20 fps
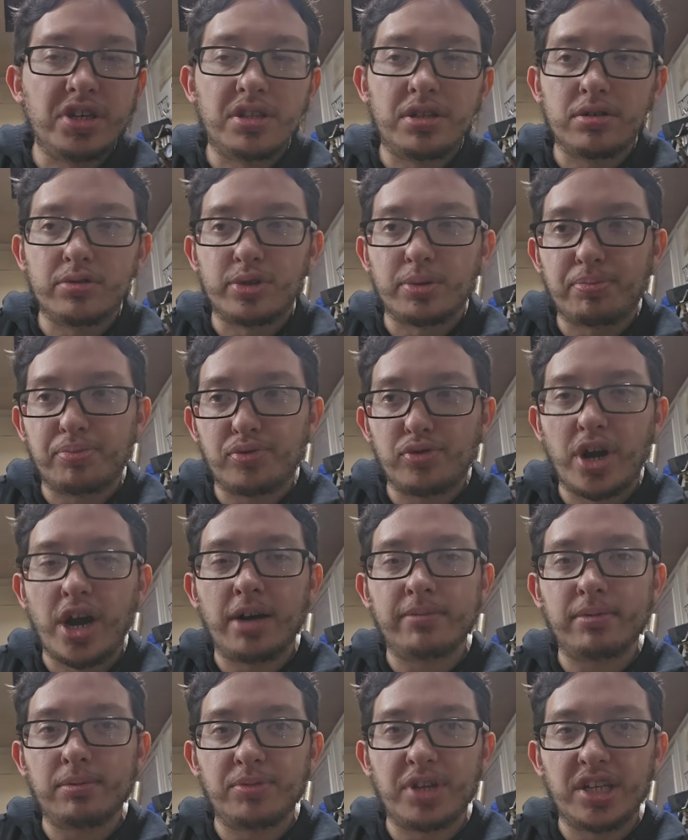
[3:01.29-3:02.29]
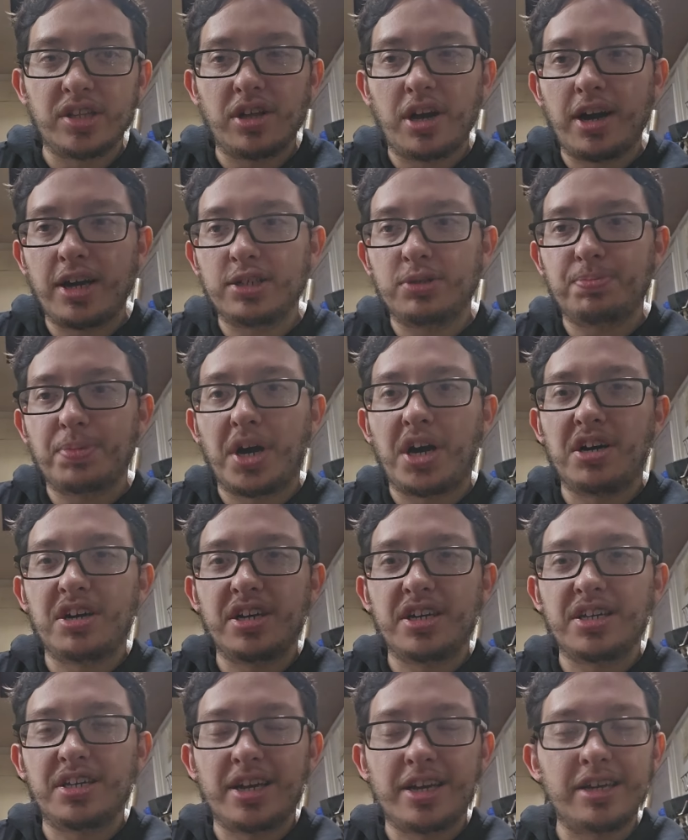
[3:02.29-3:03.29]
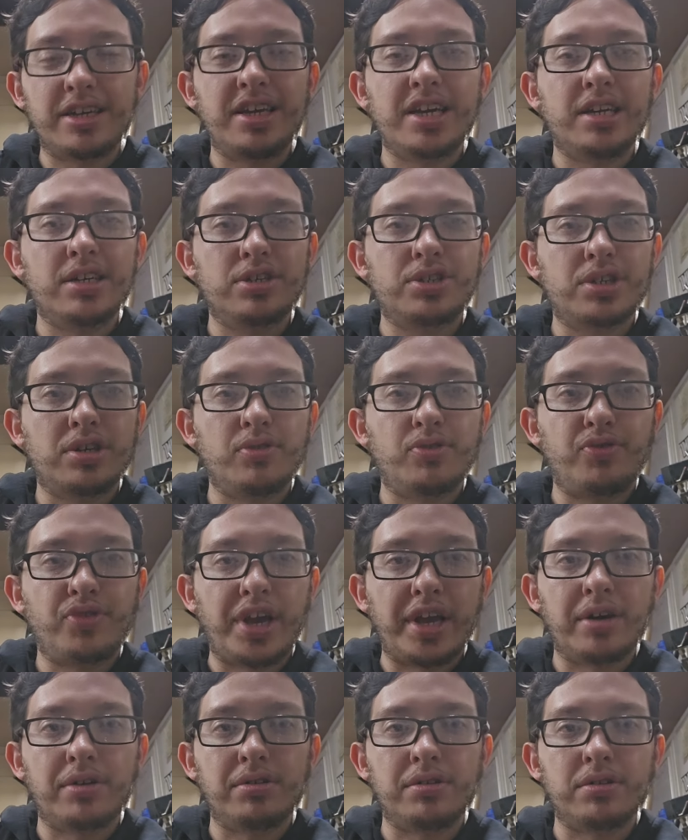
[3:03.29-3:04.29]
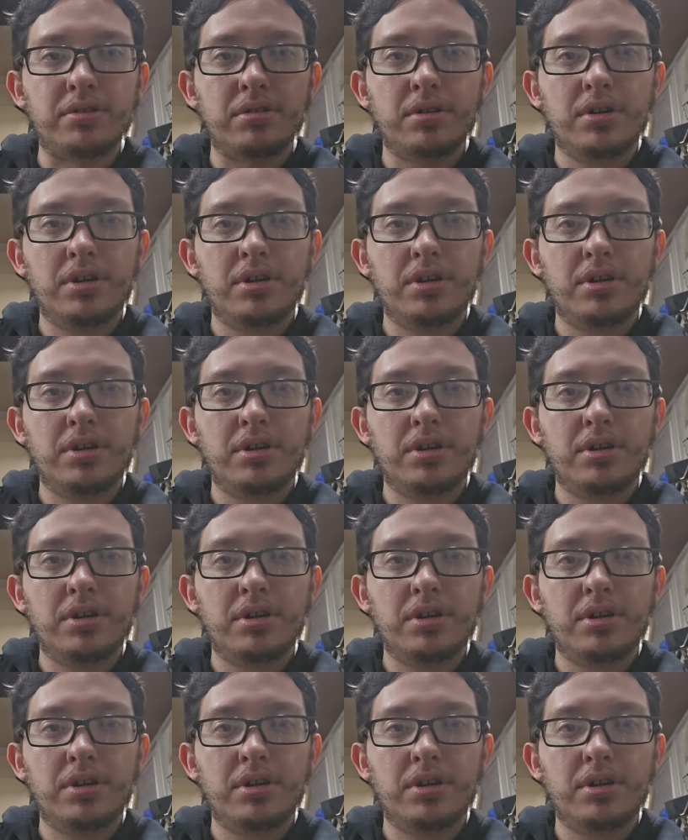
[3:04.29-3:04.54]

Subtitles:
There's a problem that lies behind head gasket failure.